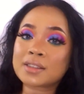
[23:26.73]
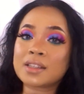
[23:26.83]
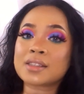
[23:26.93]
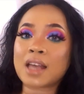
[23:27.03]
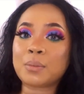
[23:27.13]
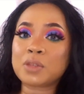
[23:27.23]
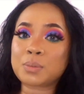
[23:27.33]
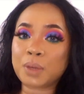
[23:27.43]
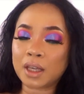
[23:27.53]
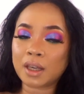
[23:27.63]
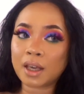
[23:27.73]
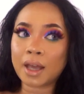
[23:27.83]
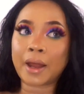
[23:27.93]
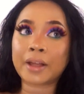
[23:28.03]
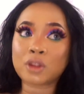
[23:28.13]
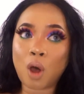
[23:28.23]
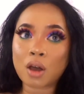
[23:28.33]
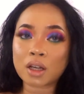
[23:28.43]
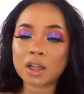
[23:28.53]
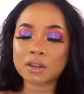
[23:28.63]
since I'm speaking and I
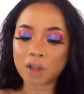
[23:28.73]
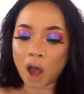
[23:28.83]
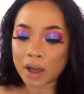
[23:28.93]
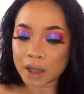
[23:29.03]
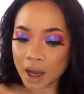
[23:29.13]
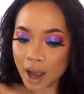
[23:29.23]
talk a lot.